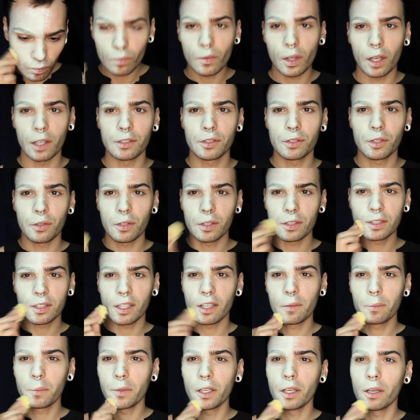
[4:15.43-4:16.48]
Nice, so this
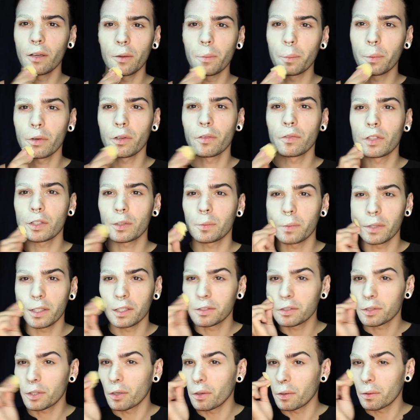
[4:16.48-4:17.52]
gave me a perfect
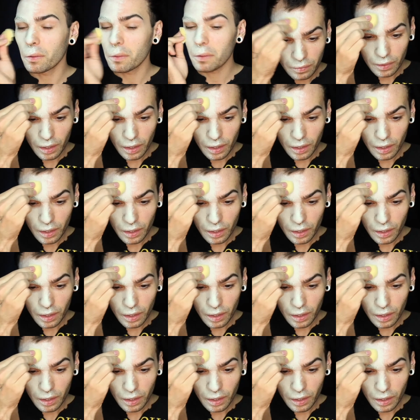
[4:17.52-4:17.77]
base coat.